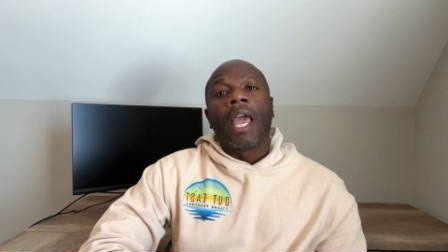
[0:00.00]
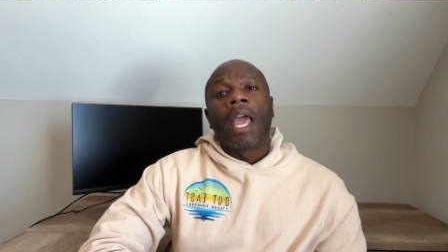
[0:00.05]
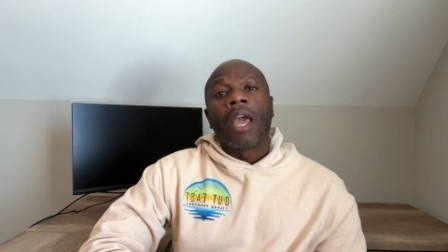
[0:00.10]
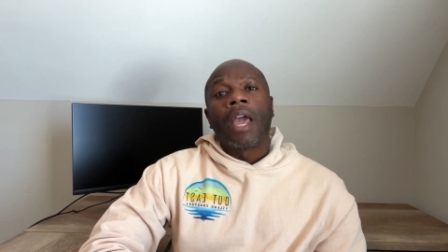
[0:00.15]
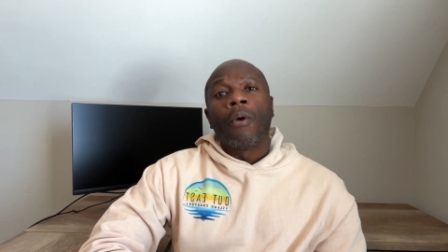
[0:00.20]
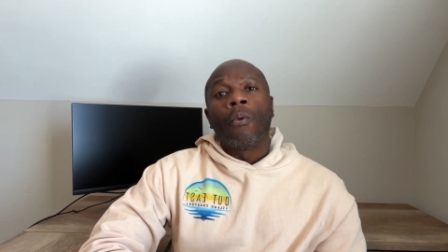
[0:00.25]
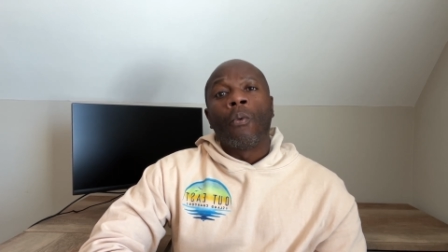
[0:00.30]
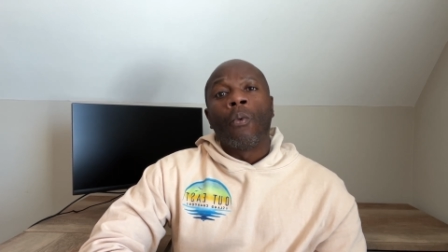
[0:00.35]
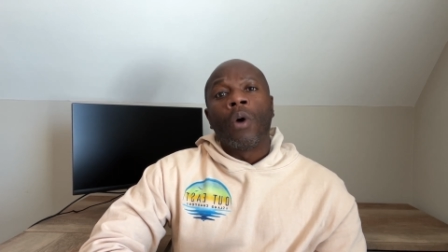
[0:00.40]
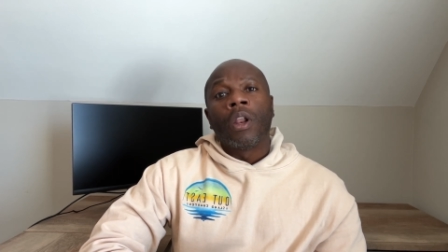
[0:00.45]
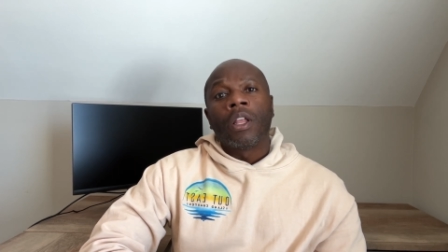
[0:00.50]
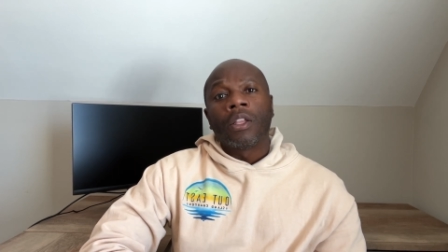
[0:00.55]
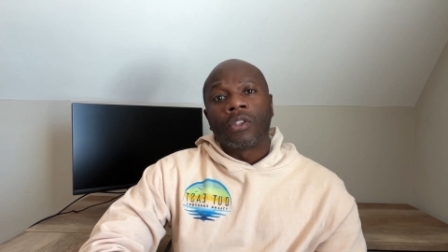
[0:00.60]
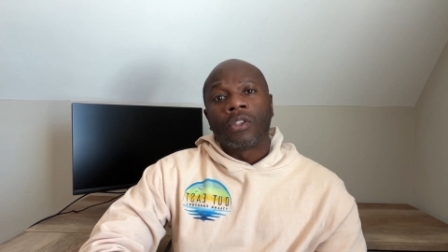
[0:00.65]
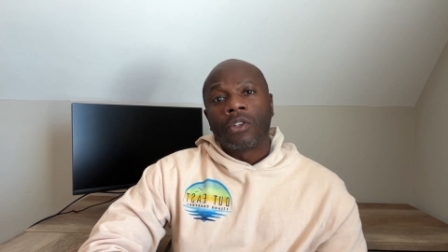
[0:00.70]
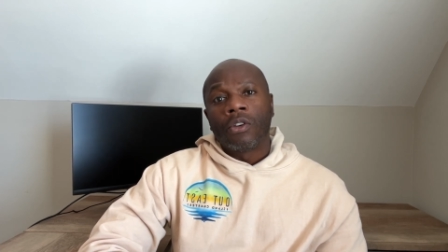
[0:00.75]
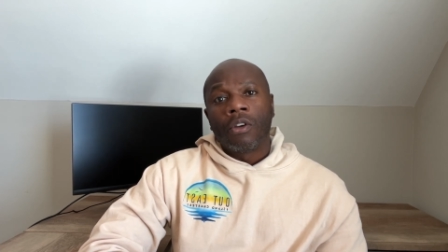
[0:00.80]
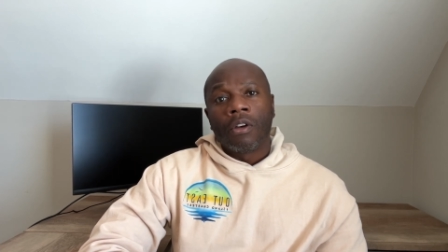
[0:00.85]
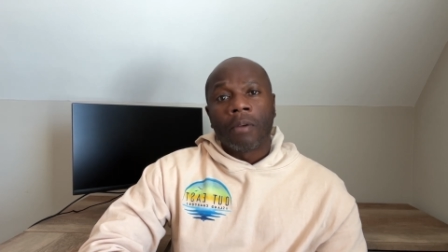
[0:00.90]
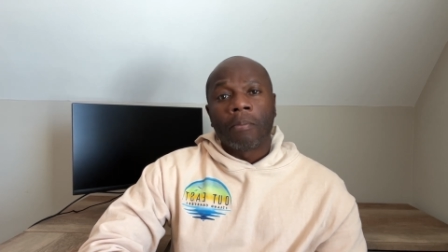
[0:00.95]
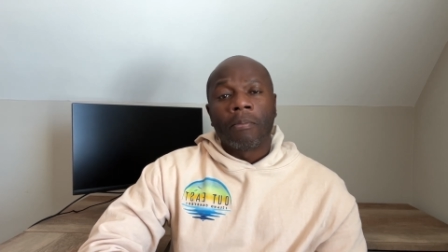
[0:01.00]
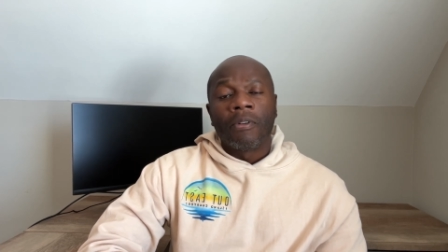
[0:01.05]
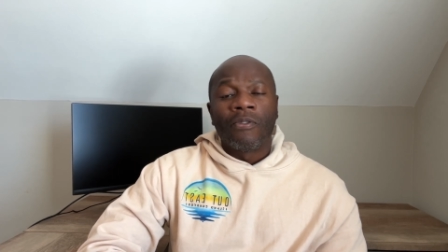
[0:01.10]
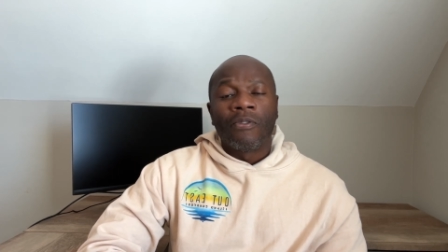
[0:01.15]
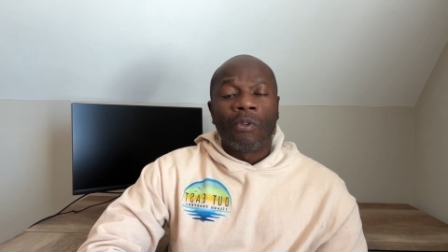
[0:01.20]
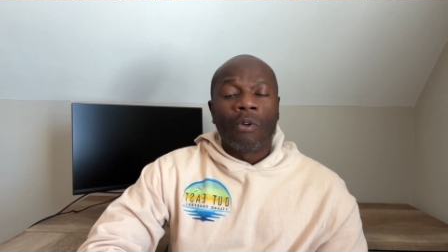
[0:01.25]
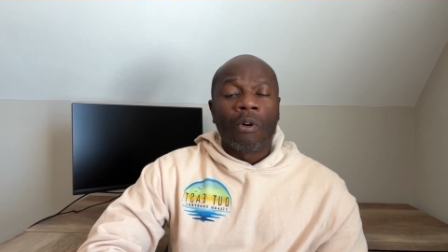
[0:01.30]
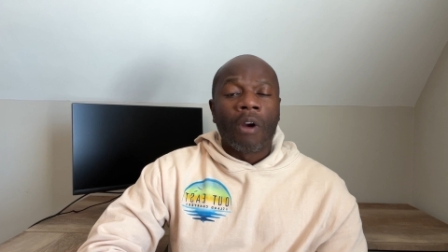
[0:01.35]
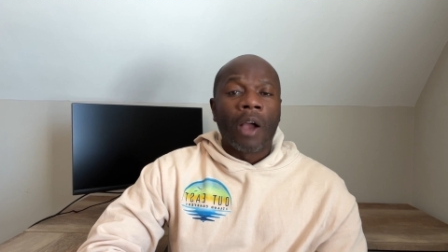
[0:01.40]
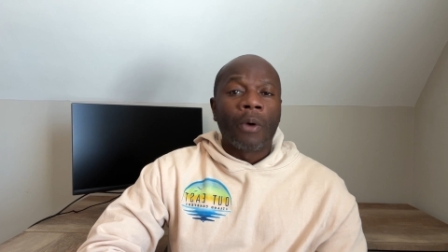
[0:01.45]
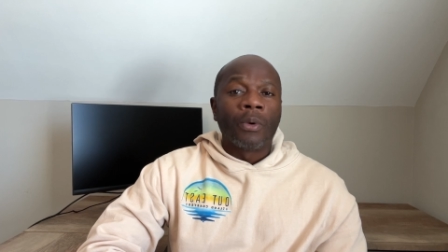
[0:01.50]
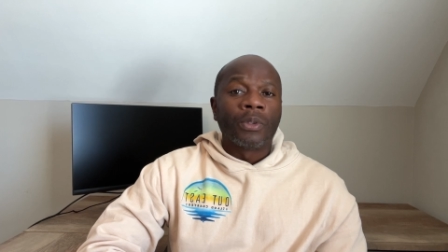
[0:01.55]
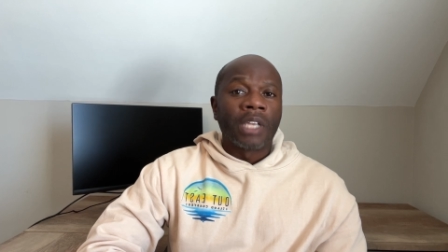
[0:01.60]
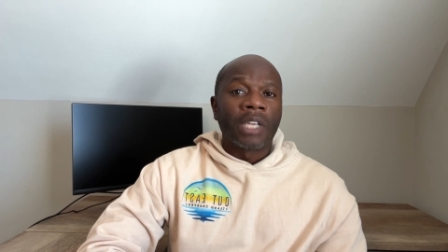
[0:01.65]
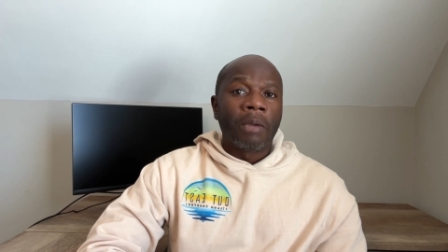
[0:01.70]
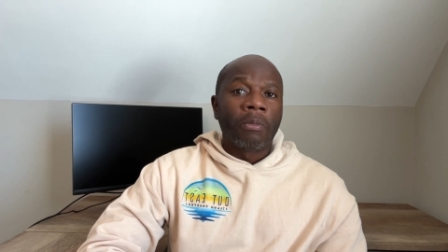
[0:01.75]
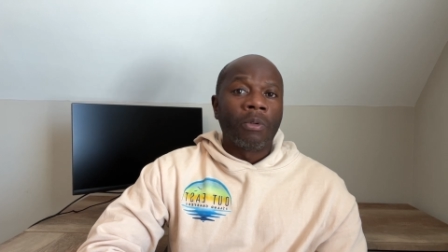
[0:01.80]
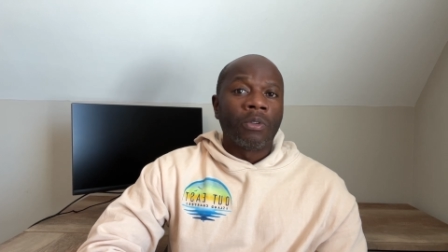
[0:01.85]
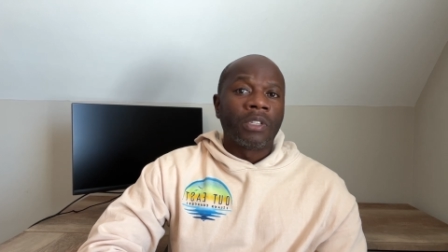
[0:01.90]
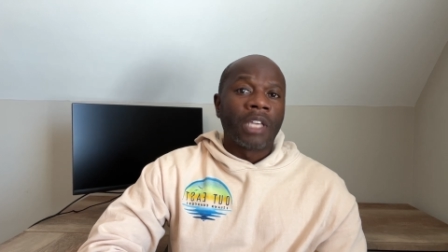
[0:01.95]
and what it took before I was
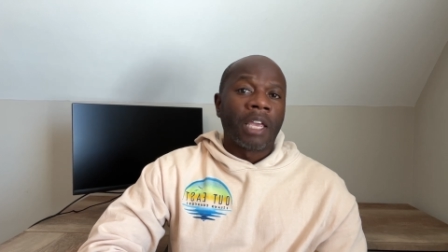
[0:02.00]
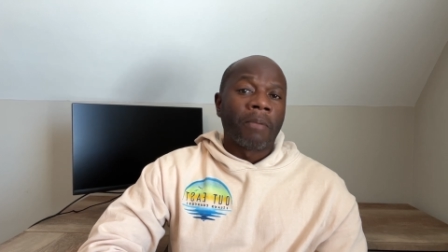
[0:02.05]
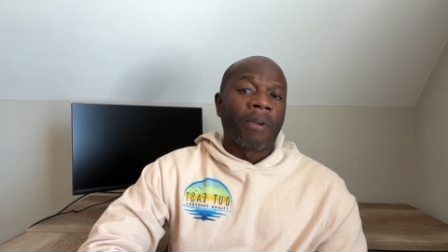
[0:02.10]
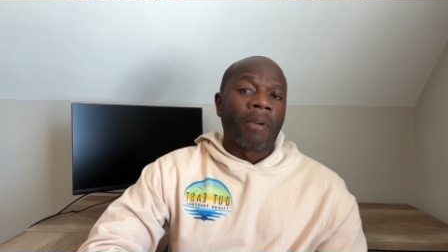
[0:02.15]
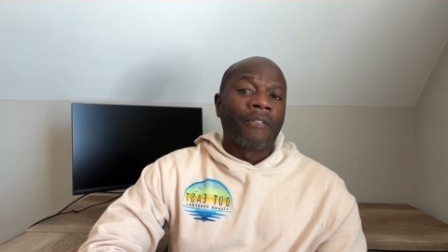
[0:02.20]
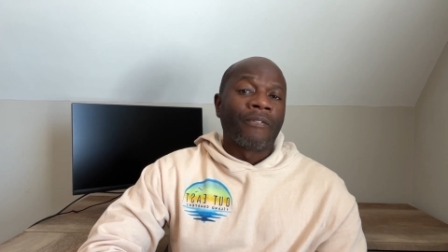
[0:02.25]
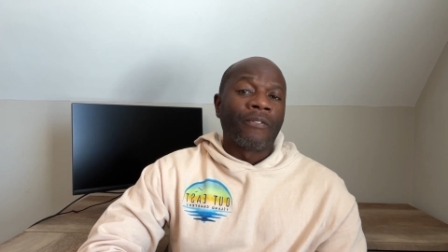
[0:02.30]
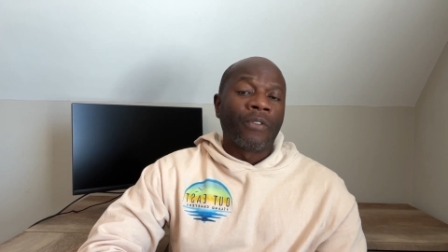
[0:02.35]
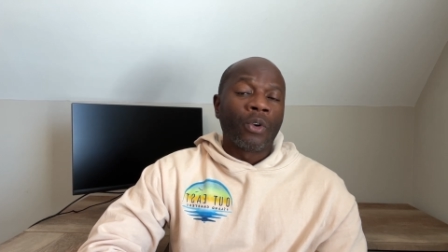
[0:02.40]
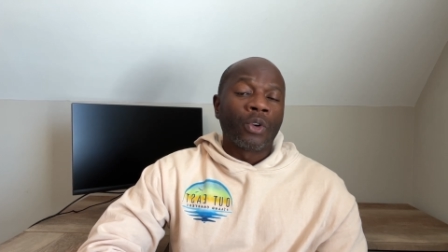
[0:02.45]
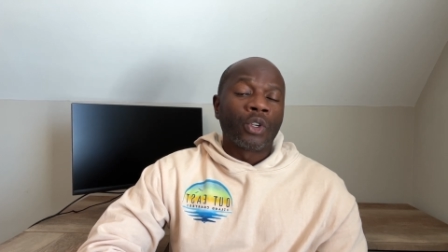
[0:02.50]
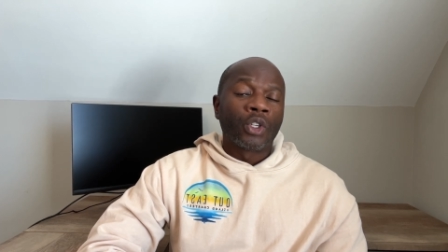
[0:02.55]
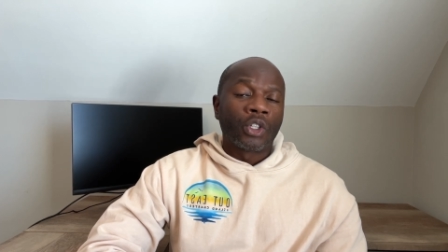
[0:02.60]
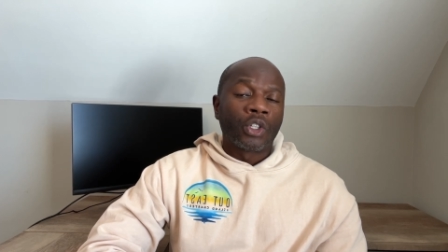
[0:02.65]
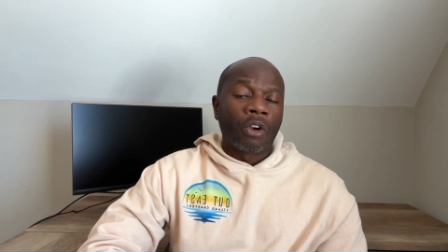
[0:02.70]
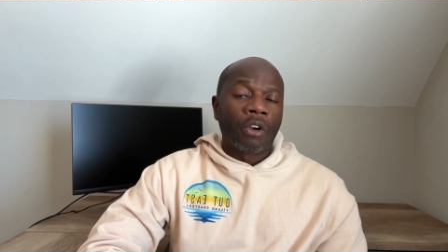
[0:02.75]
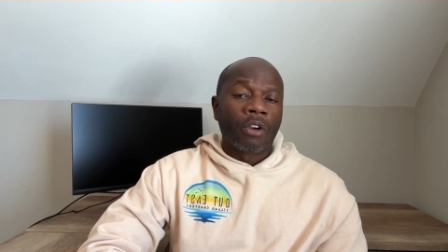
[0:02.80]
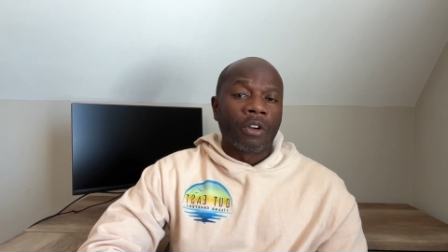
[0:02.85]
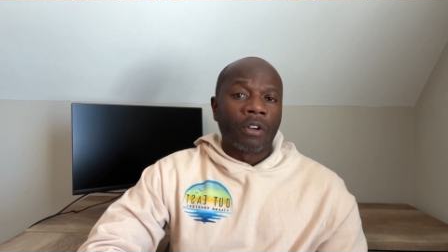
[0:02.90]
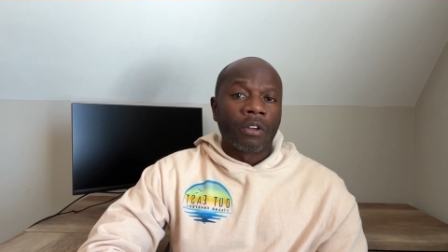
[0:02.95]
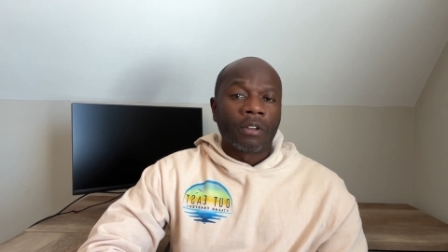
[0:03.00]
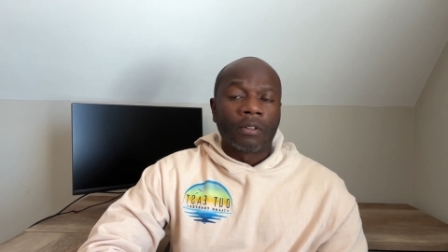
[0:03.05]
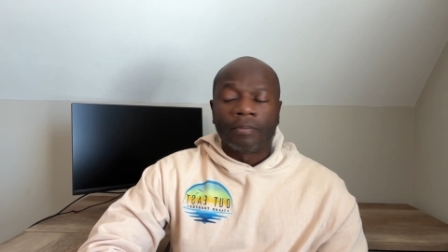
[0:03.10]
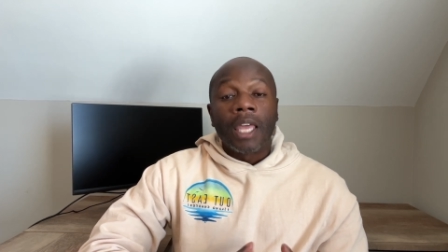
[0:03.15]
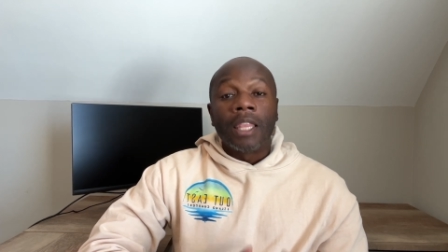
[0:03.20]
able to take my first charter.